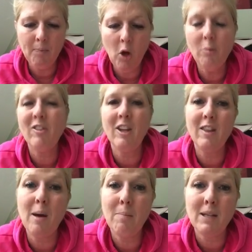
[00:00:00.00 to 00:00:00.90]
Hopefully
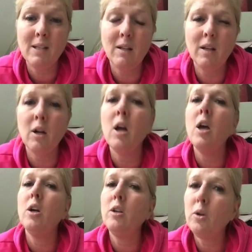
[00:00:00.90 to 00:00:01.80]
that makes it clear.
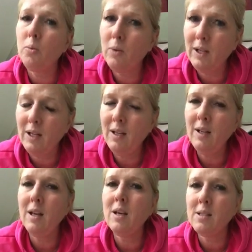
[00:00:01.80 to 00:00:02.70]
Your
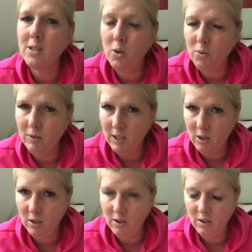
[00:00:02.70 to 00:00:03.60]
reading is
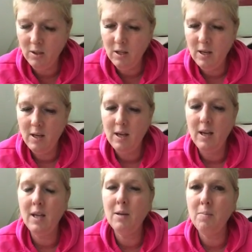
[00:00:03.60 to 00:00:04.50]
critical
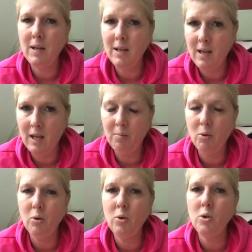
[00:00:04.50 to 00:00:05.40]
in being
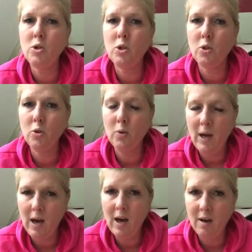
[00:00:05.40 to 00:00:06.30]
able to
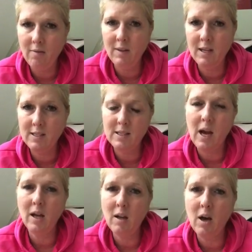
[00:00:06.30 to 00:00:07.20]
have these
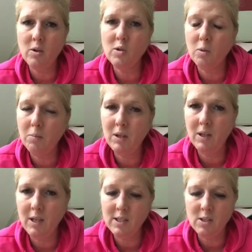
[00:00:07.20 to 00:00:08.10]
dialogues, so
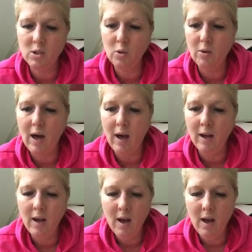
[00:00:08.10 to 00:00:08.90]
please do that.